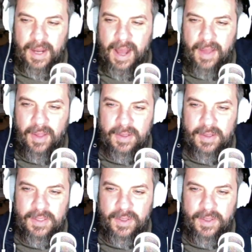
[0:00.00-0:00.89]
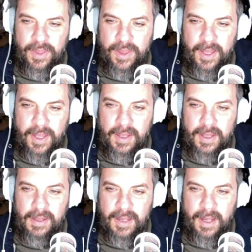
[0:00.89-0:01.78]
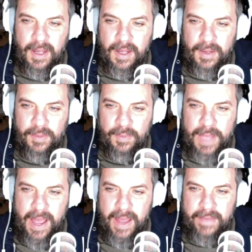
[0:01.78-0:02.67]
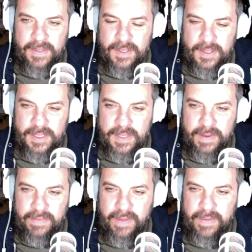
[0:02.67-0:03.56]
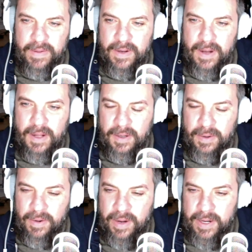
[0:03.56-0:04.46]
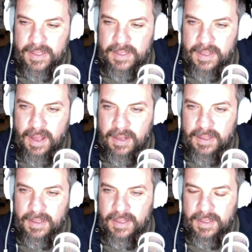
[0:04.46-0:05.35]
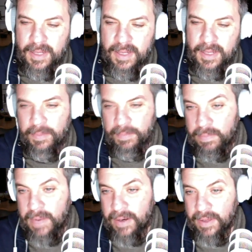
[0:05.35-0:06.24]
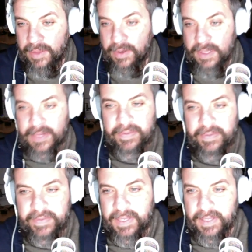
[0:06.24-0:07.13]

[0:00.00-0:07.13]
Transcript: how long do you think we have until the $7,500 credit is gone and we're down to 3,750?